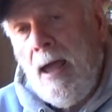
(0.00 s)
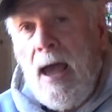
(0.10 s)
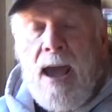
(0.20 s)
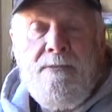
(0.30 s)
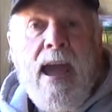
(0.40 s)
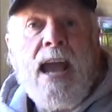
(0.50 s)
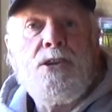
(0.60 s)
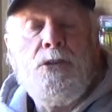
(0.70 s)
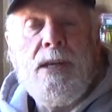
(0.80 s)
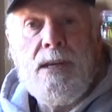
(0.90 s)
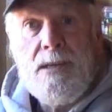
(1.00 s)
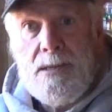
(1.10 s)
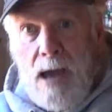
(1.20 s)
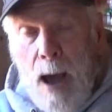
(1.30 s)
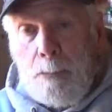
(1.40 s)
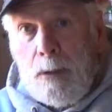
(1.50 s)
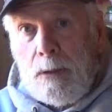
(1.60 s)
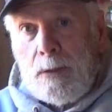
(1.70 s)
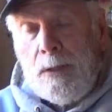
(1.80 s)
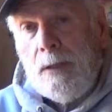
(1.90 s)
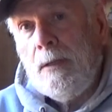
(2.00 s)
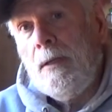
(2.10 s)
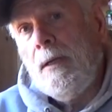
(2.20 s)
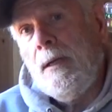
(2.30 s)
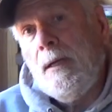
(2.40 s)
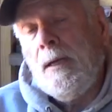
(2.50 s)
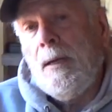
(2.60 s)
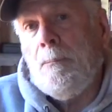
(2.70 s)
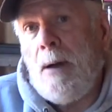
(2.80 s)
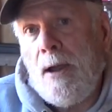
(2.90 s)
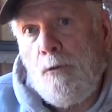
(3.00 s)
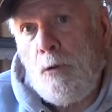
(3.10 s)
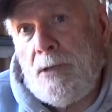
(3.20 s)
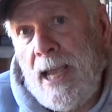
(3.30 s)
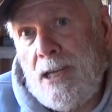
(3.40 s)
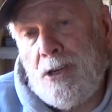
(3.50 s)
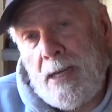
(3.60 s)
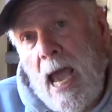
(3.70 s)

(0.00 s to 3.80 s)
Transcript: I've actually doubled my rotation.